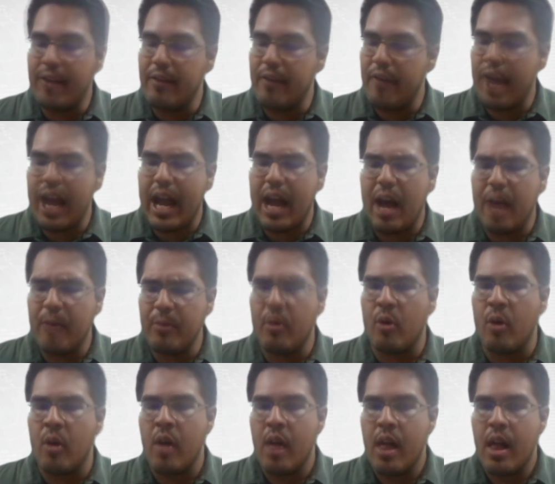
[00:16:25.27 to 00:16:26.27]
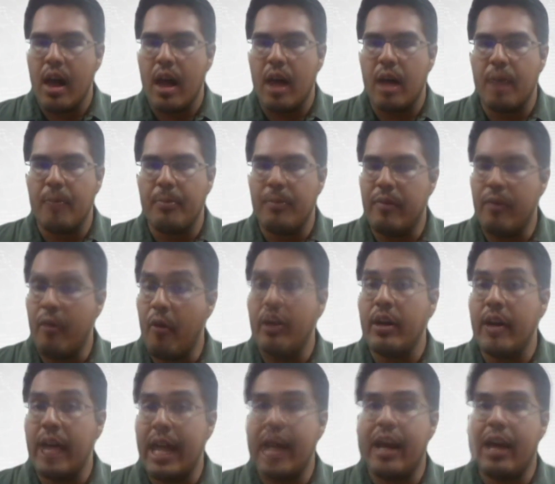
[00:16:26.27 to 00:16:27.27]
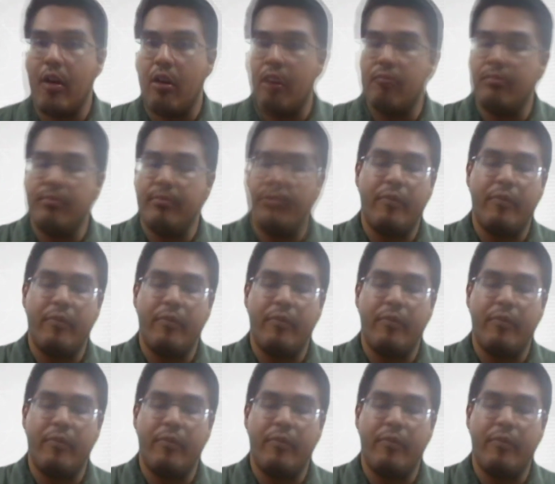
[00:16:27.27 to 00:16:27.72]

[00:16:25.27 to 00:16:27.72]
And in fact, UMNO, uh, before they